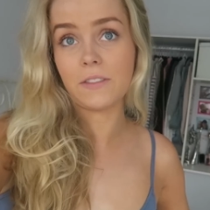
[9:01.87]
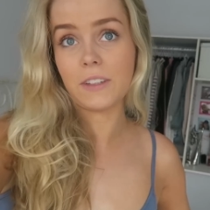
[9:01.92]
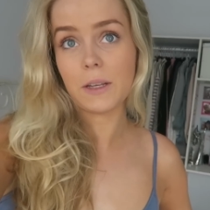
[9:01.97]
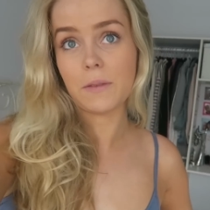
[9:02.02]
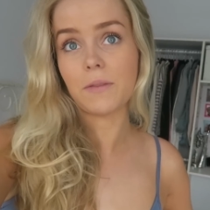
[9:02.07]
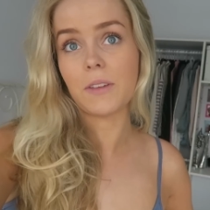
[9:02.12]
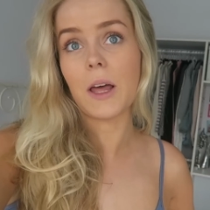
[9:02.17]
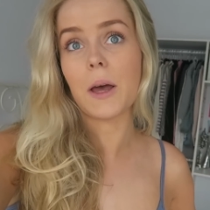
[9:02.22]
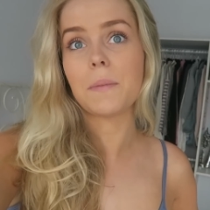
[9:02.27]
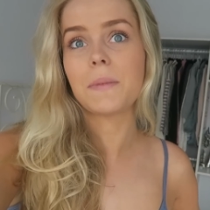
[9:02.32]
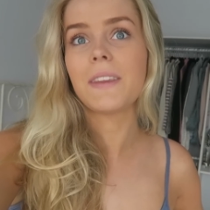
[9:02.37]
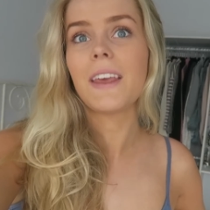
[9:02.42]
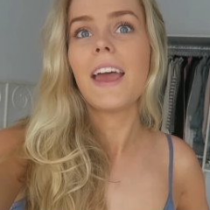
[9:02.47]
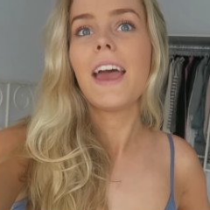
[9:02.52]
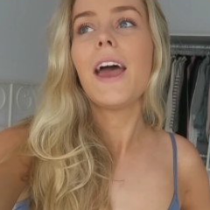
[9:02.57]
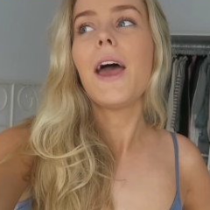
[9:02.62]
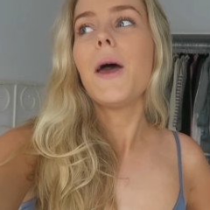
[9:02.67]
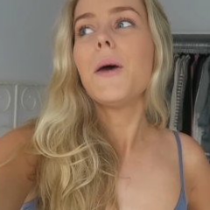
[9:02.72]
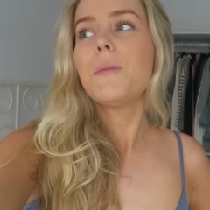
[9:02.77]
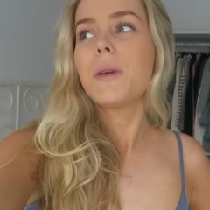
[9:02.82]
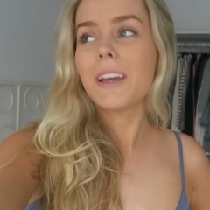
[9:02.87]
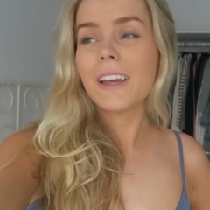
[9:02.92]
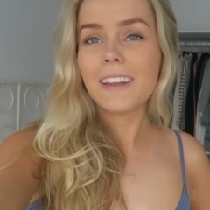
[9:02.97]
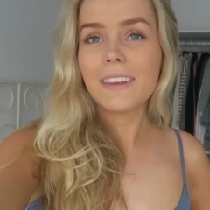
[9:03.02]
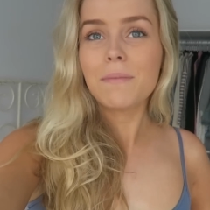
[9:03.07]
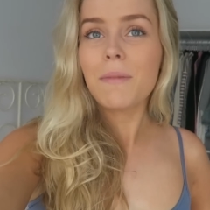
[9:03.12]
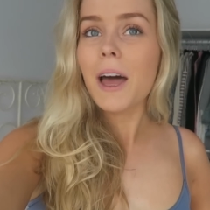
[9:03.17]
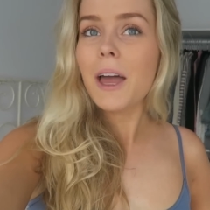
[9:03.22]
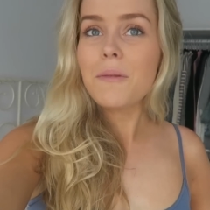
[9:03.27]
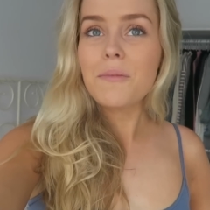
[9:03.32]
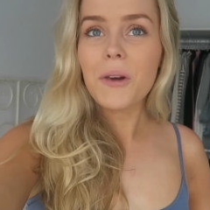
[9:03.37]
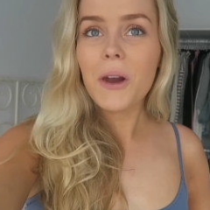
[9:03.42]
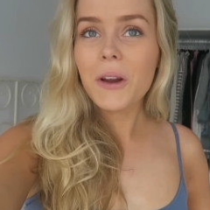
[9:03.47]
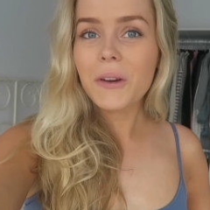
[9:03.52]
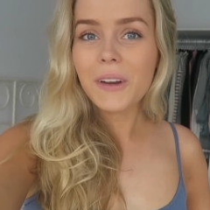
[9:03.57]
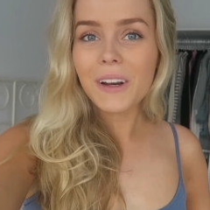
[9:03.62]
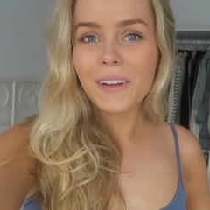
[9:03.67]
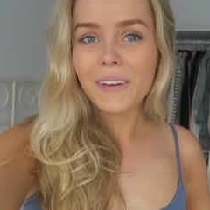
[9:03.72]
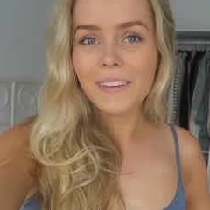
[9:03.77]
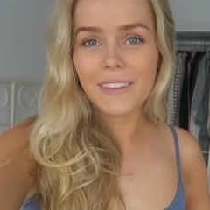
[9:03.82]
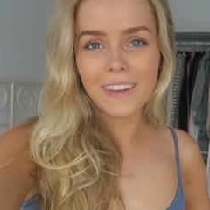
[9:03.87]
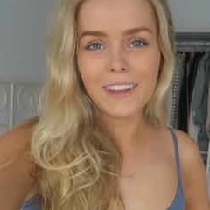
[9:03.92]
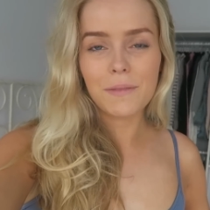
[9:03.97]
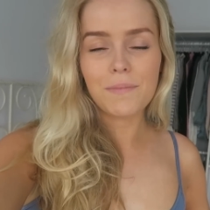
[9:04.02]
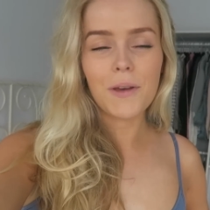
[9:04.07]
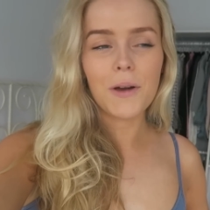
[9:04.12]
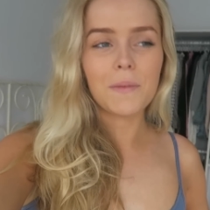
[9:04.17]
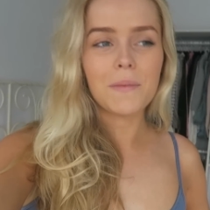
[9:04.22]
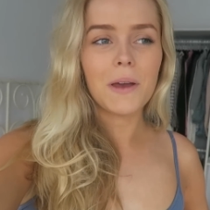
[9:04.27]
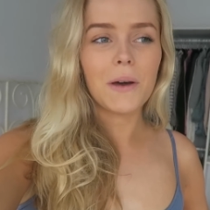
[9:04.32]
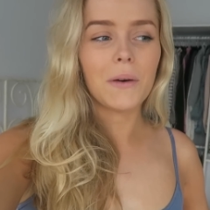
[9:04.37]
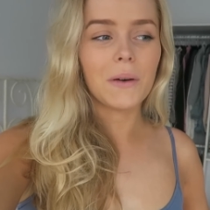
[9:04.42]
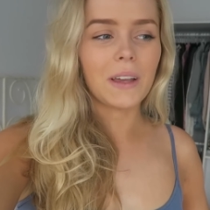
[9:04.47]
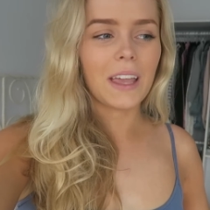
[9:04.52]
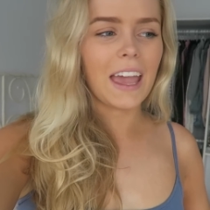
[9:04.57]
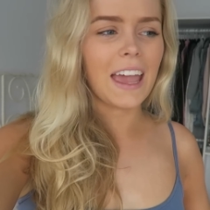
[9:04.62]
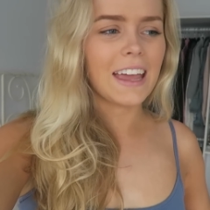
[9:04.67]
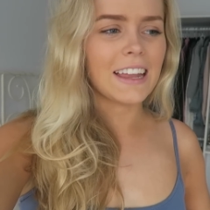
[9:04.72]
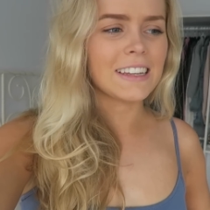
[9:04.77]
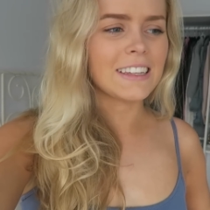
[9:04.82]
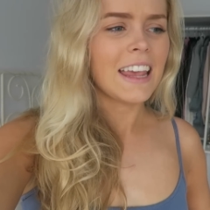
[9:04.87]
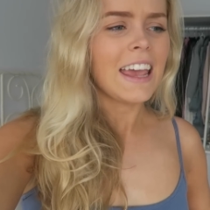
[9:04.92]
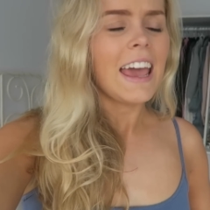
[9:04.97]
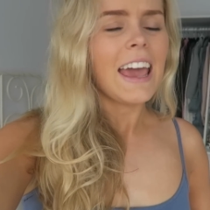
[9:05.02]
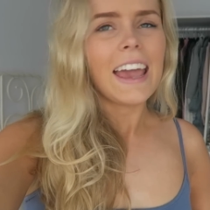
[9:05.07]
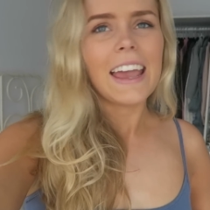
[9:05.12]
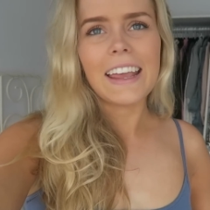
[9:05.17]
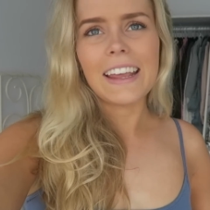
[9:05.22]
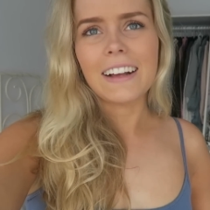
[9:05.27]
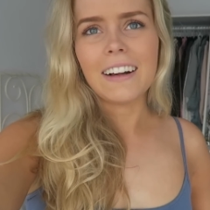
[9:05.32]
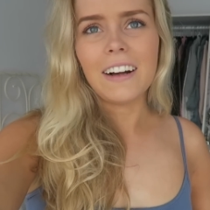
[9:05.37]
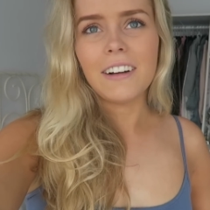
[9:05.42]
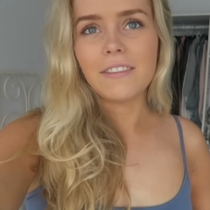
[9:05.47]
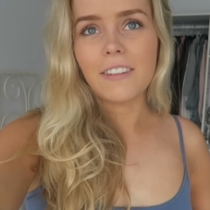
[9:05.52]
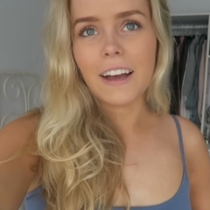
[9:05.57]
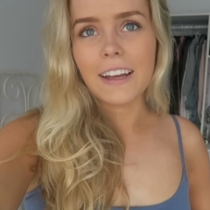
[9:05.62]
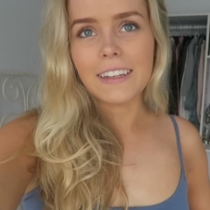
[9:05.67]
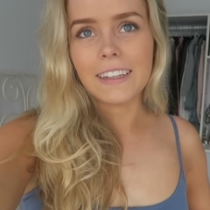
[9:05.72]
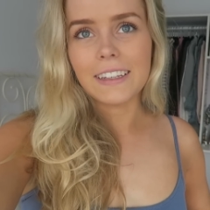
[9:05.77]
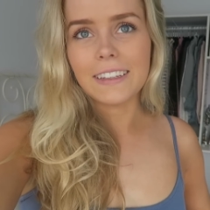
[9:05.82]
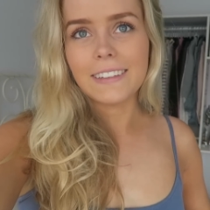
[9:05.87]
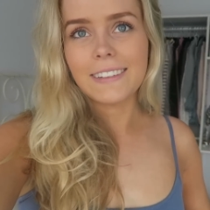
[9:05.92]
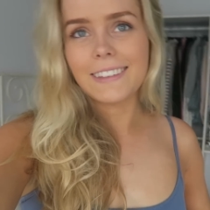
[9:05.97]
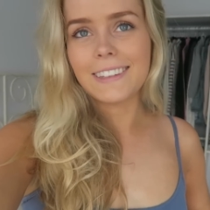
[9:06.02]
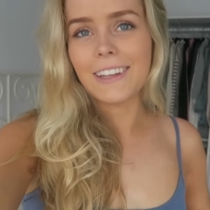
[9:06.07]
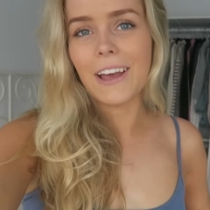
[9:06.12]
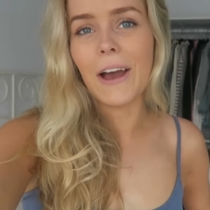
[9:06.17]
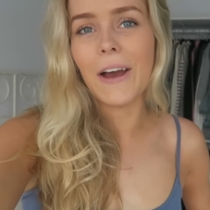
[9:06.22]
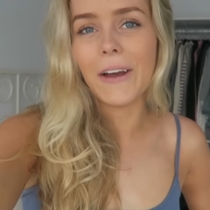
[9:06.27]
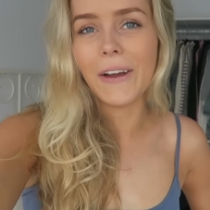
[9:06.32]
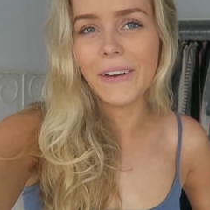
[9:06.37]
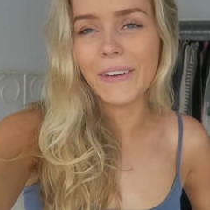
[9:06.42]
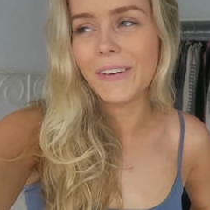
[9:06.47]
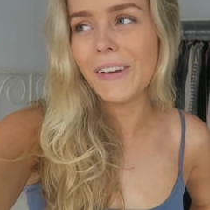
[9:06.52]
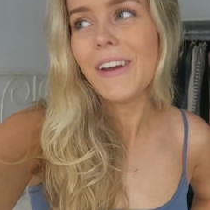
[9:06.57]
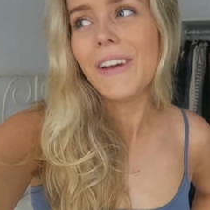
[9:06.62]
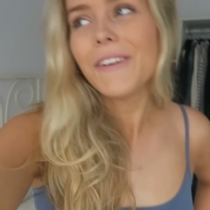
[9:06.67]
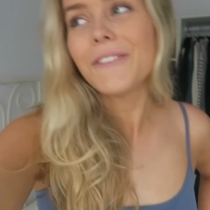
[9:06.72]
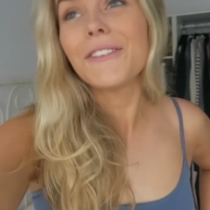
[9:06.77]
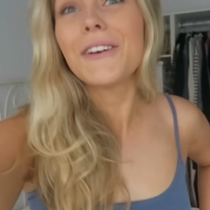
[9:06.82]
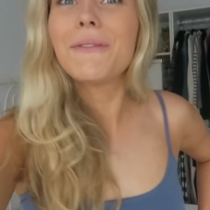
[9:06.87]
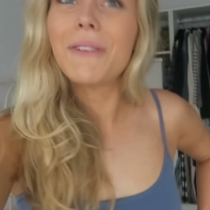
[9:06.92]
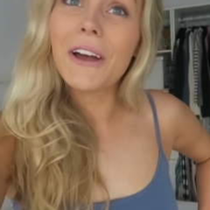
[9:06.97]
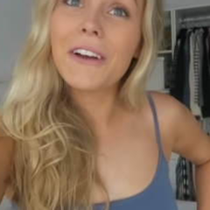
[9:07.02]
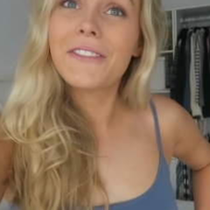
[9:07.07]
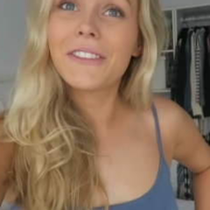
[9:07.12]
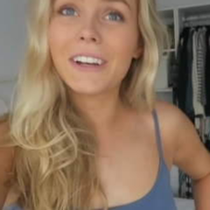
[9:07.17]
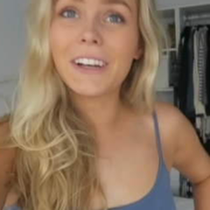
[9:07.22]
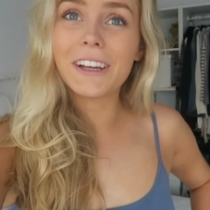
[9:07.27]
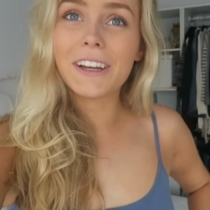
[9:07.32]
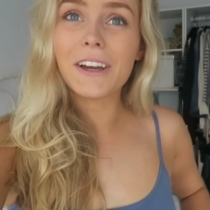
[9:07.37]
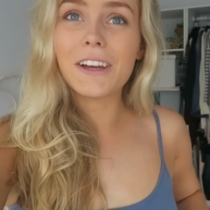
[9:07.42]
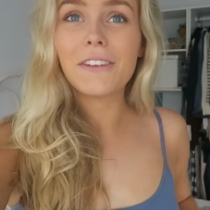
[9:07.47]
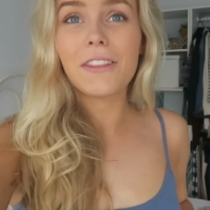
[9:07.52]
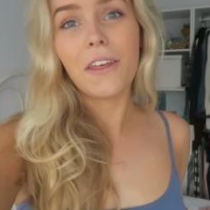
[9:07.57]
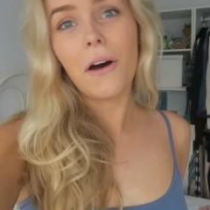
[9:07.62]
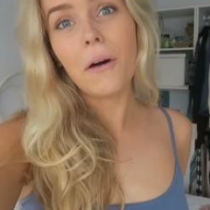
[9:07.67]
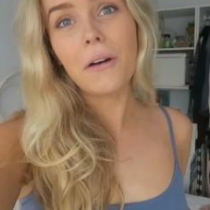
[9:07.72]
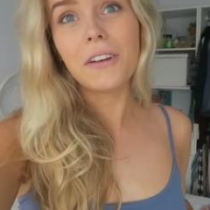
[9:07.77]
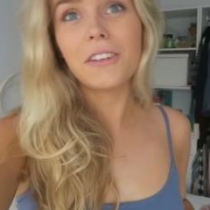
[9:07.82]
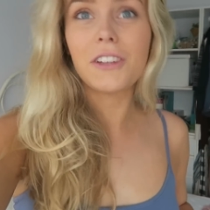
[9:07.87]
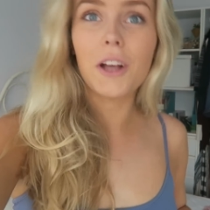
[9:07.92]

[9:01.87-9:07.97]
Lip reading: are flip-flops, because mine broke when I was at Spilt Milk and he can't find his. So we're both gonna go thong